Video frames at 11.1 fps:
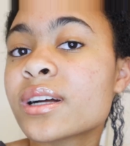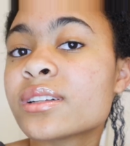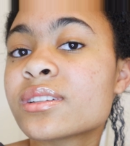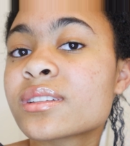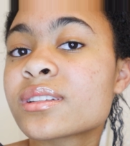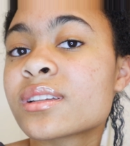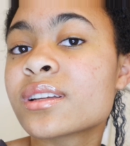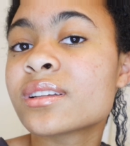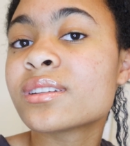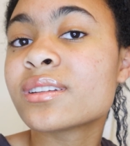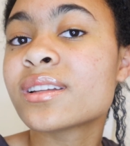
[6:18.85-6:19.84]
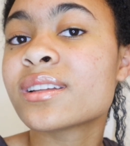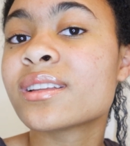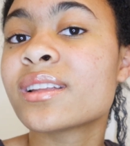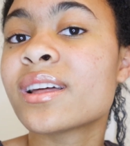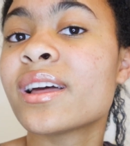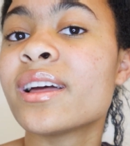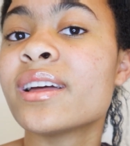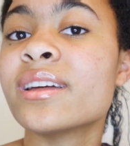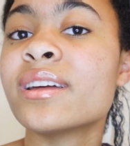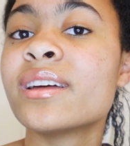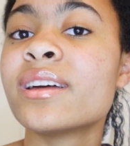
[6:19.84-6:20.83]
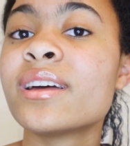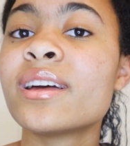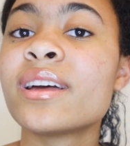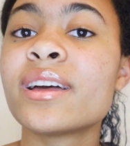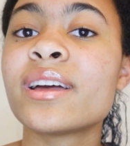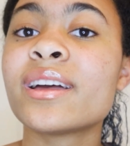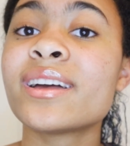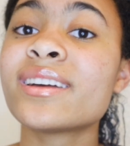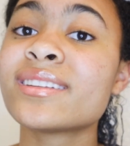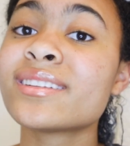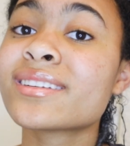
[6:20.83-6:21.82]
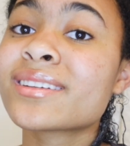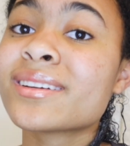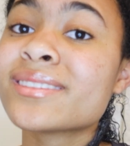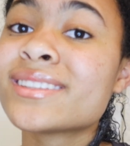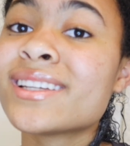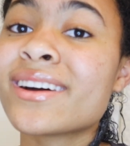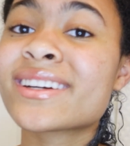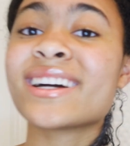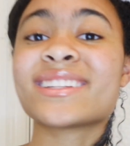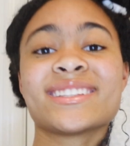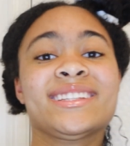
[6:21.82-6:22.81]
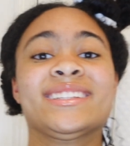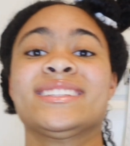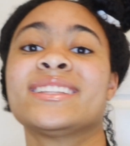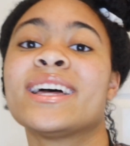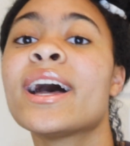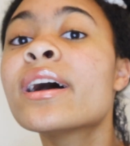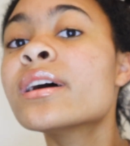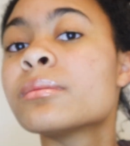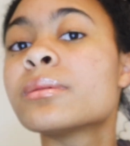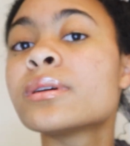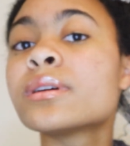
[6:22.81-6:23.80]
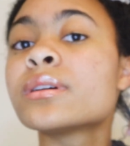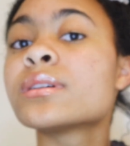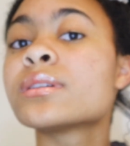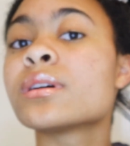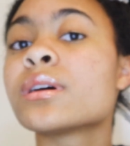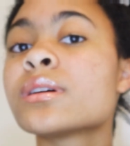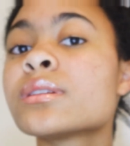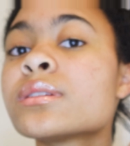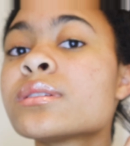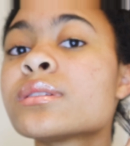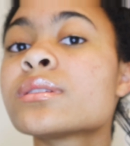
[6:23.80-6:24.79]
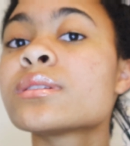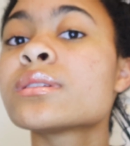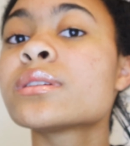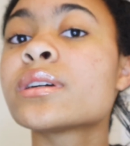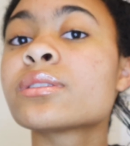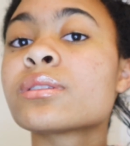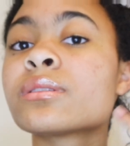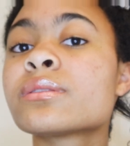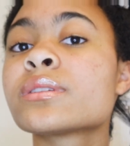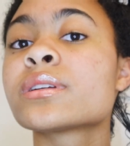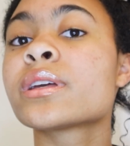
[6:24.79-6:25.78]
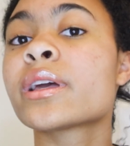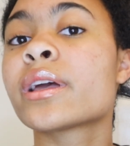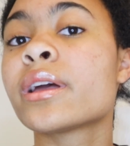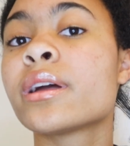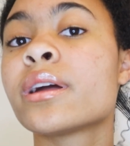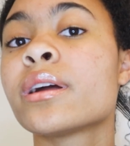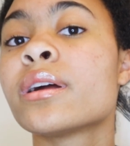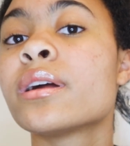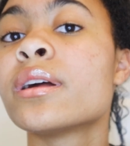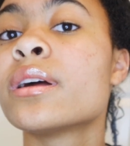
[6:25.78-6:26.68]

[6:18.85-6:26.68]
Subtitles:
I just like do like that. And it comes out kind of like that. But honestly, I don't even care.